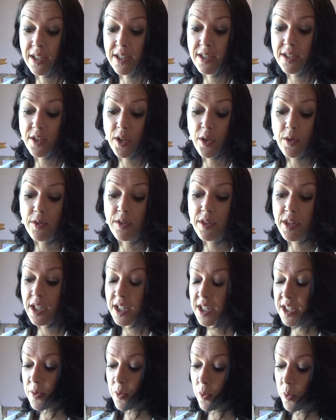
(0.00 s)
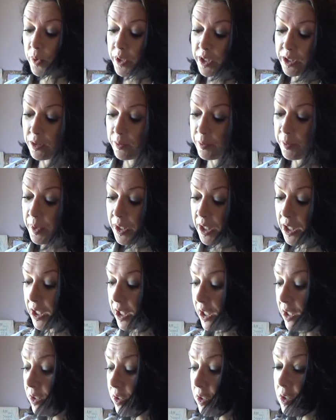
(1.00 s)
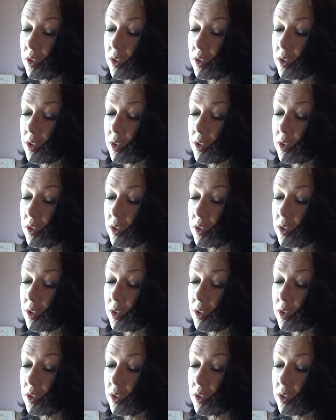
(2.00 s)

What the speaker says: So this will be